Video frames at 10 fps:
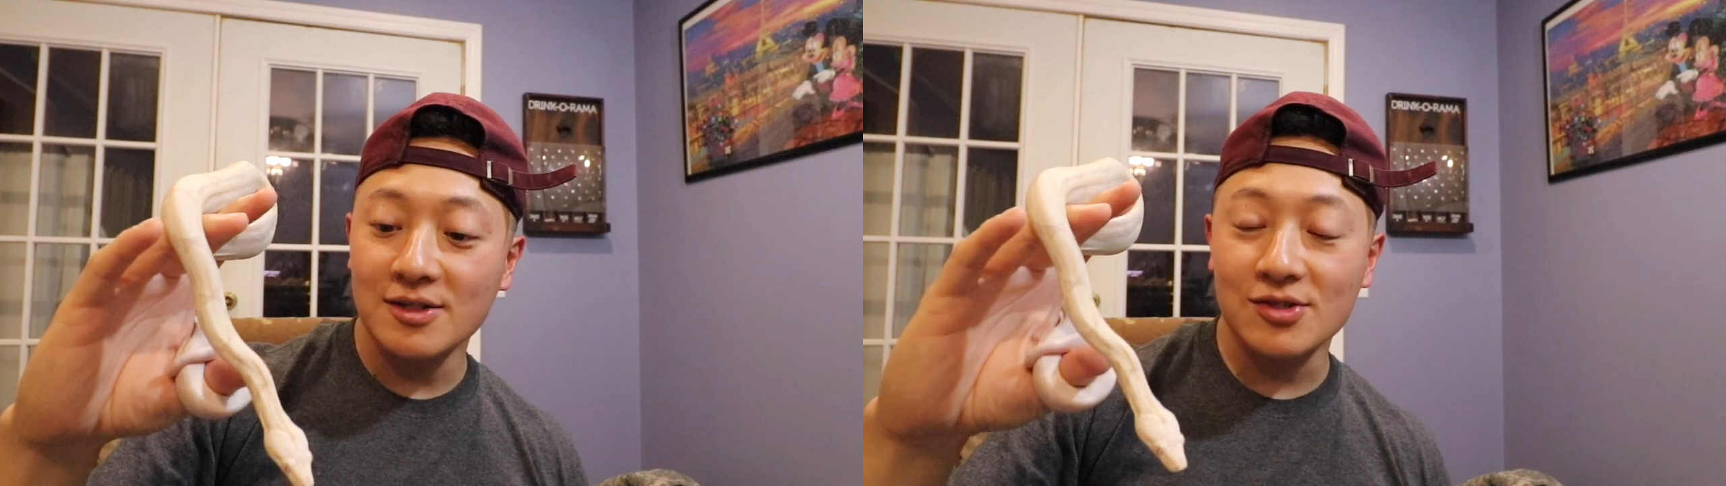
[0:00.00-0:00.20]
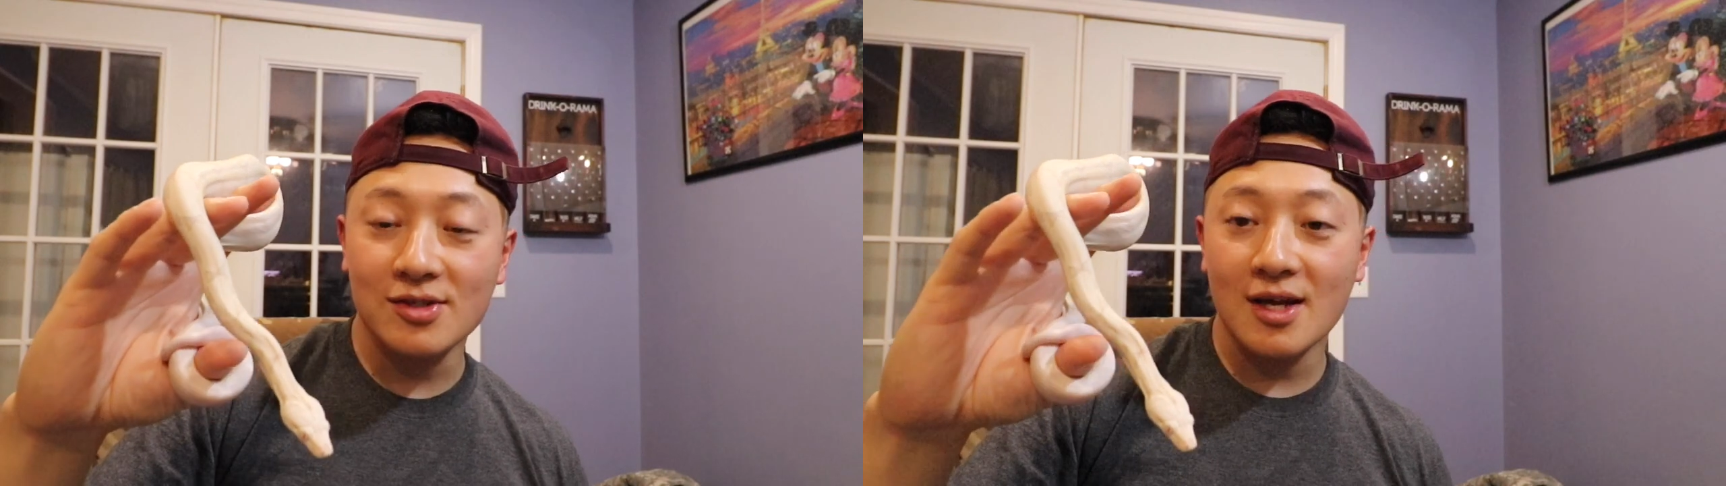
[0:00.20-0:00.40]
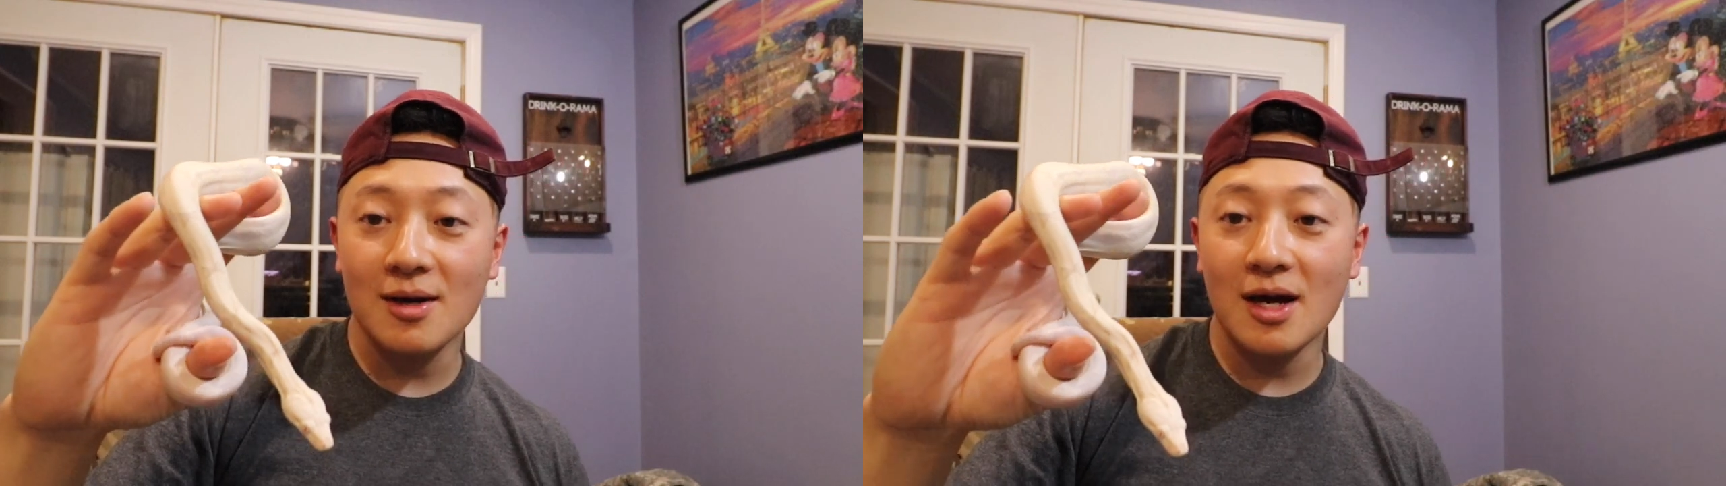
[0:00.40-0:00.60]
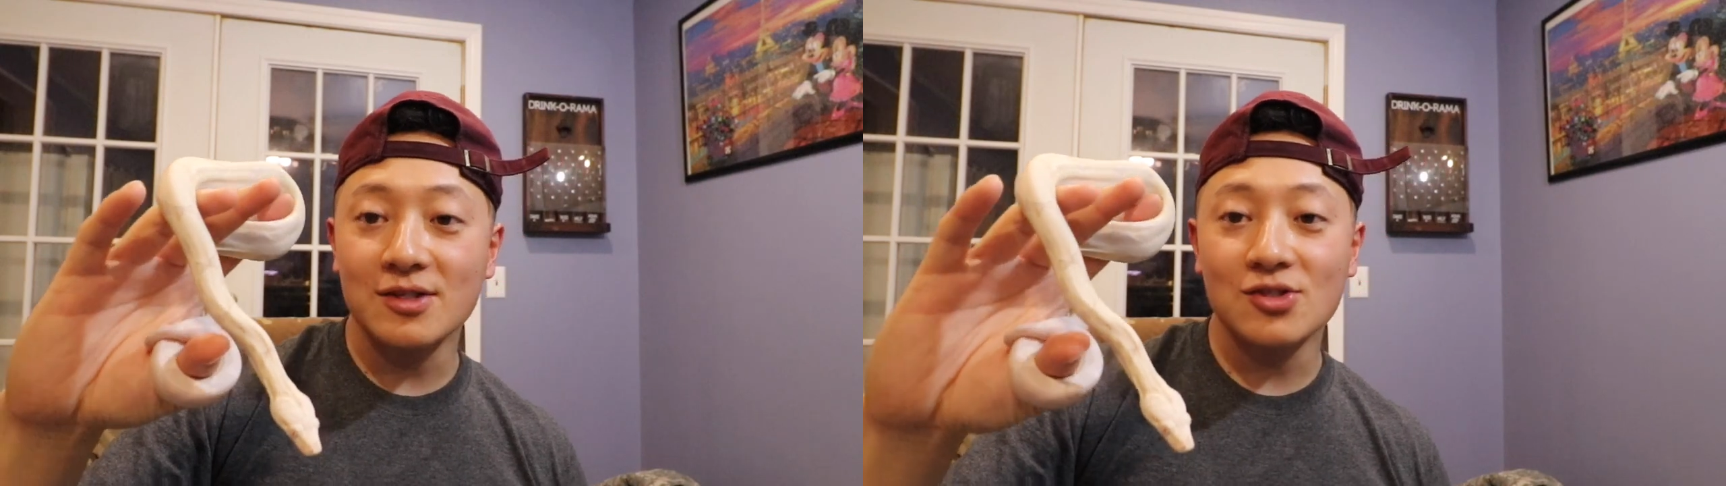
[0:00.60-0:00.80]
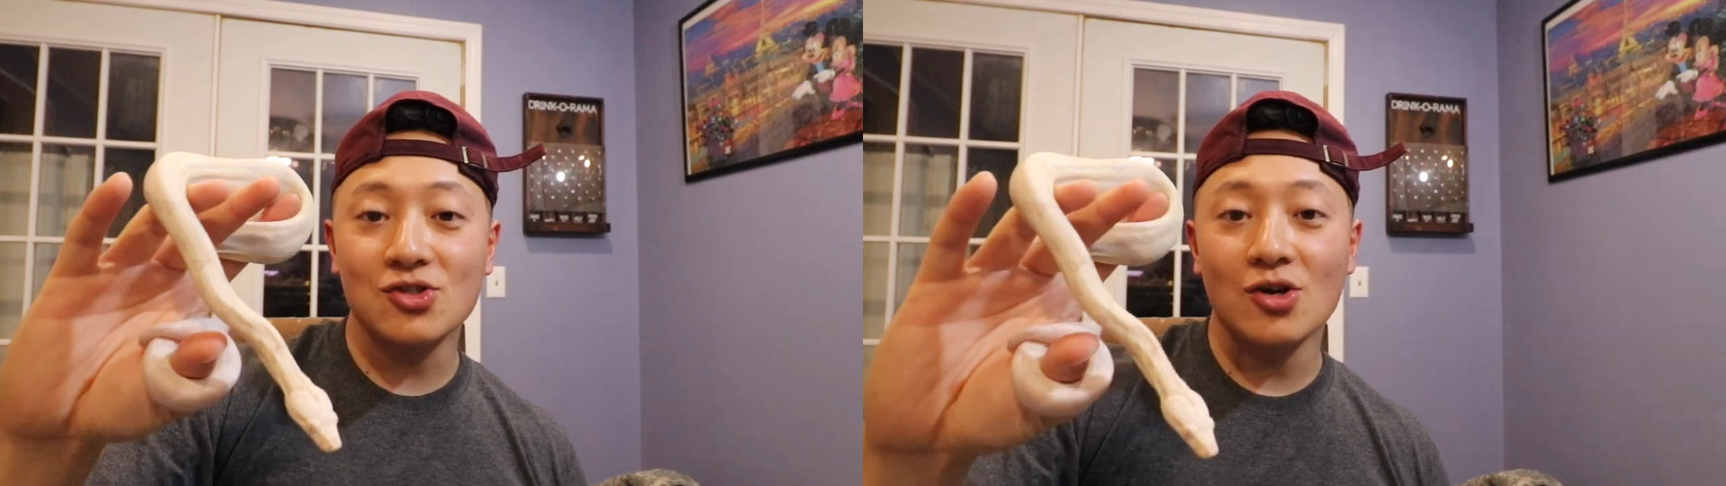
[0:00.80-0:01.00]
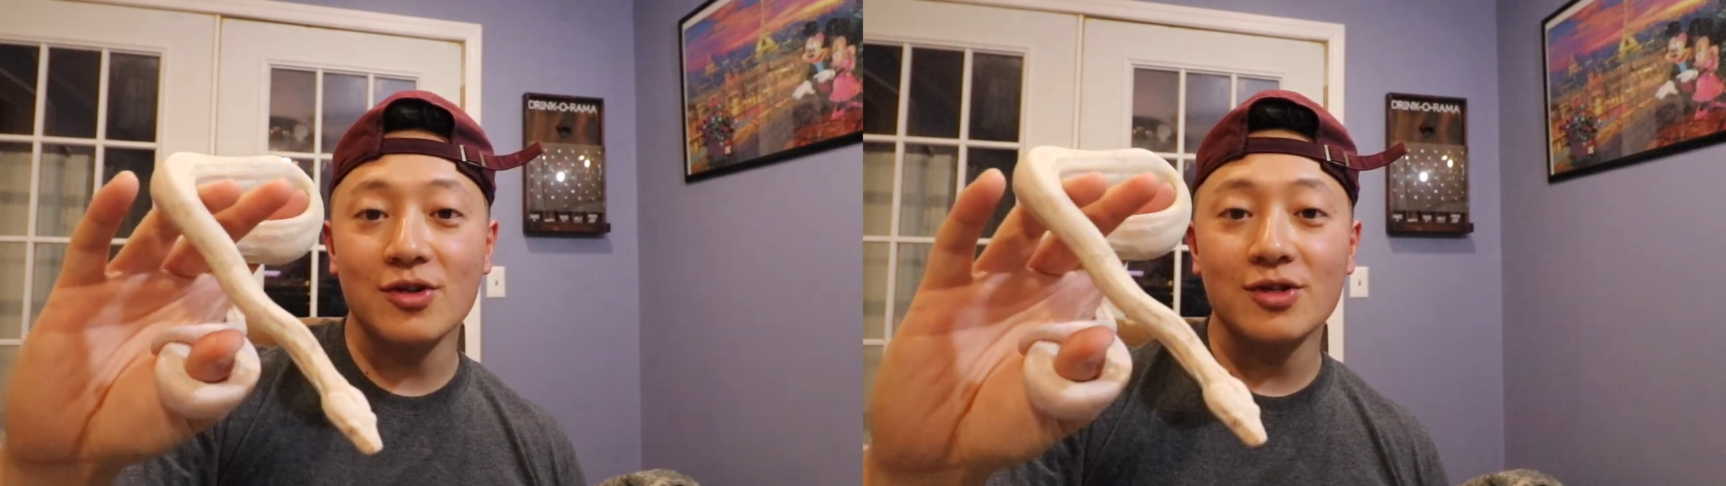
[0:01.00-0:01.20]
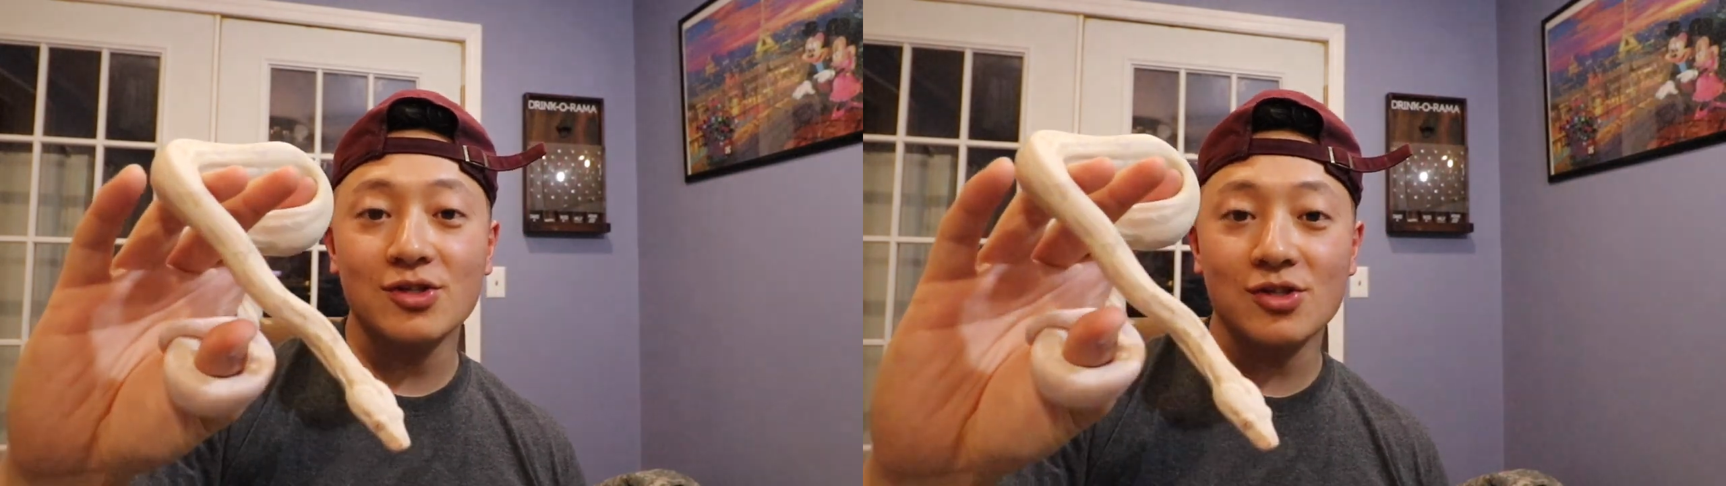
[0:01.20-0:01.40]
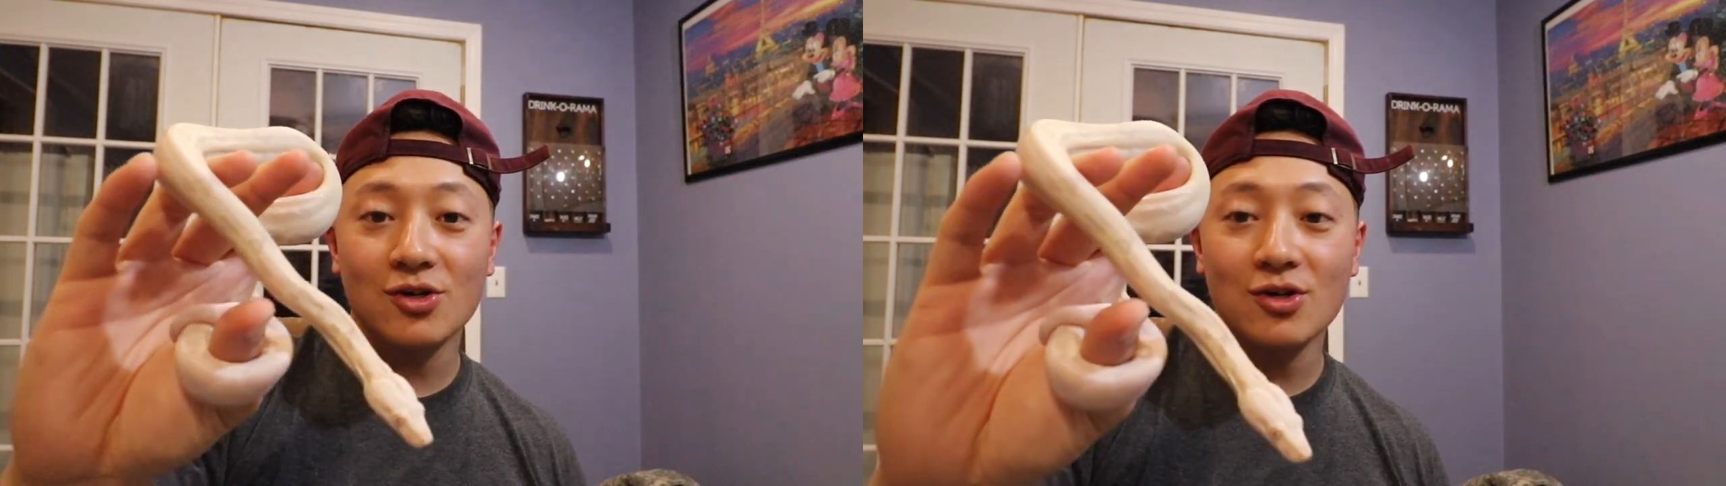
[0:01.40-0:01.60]
just saw
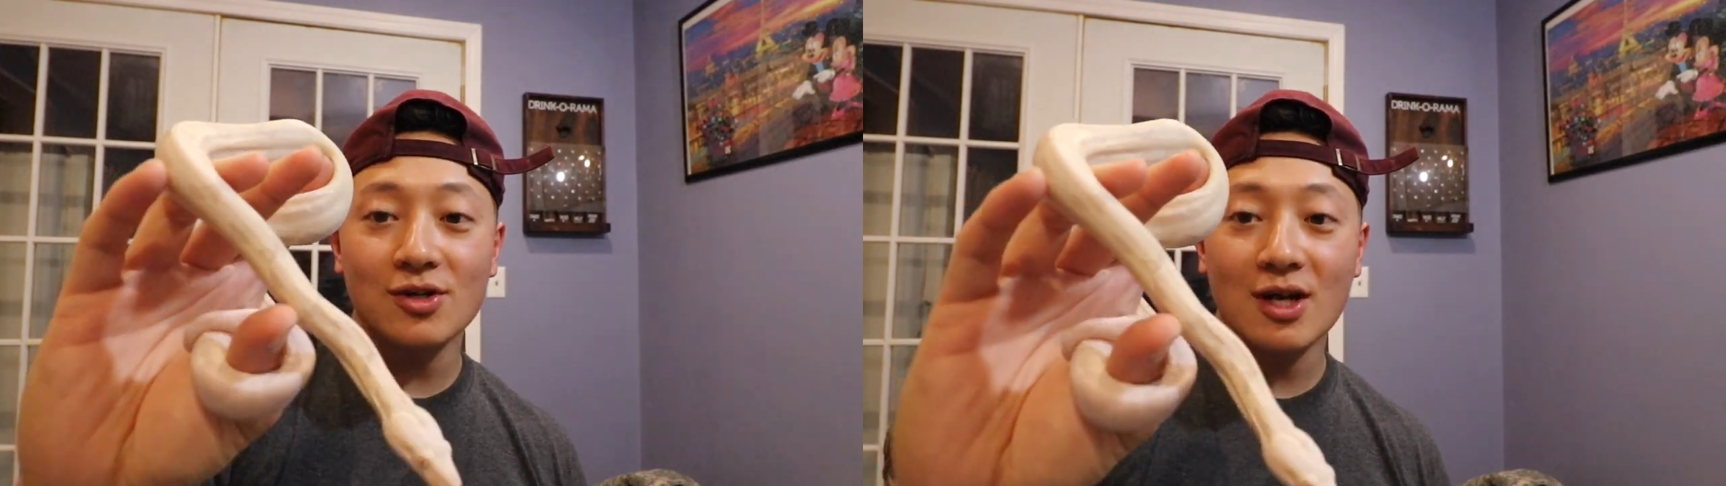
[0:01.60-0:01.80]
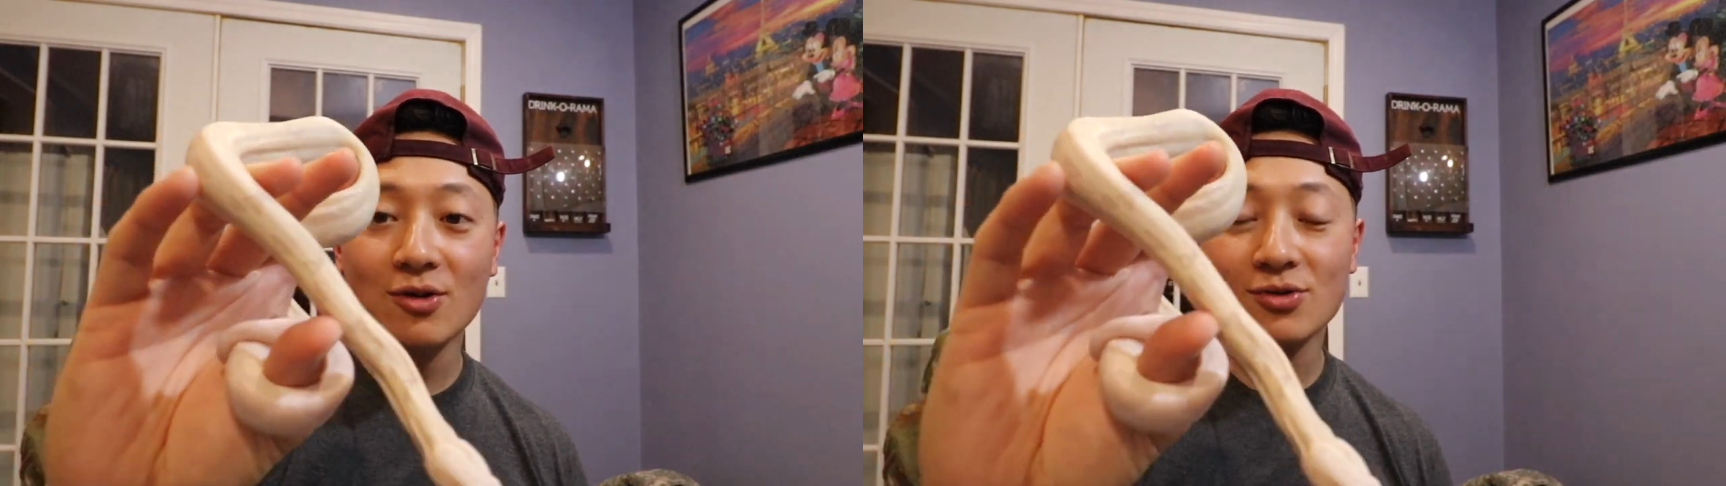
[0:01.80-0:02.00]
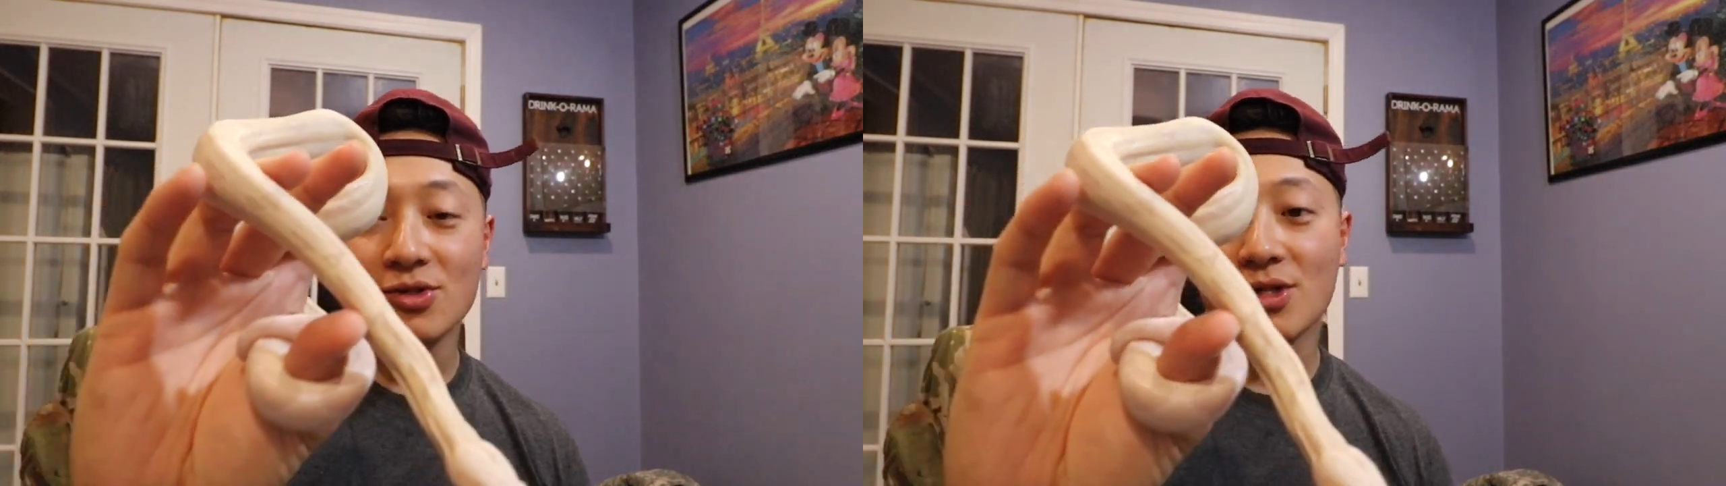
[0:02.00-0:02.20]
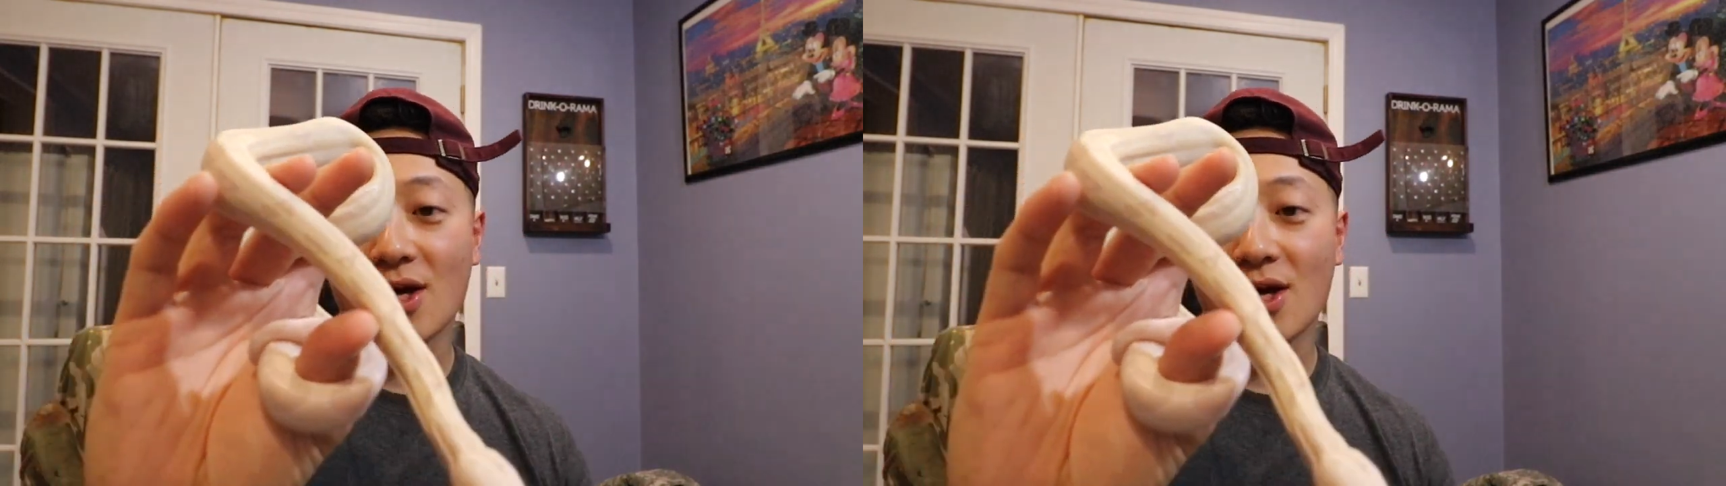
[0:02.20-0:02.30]
this girl and I was just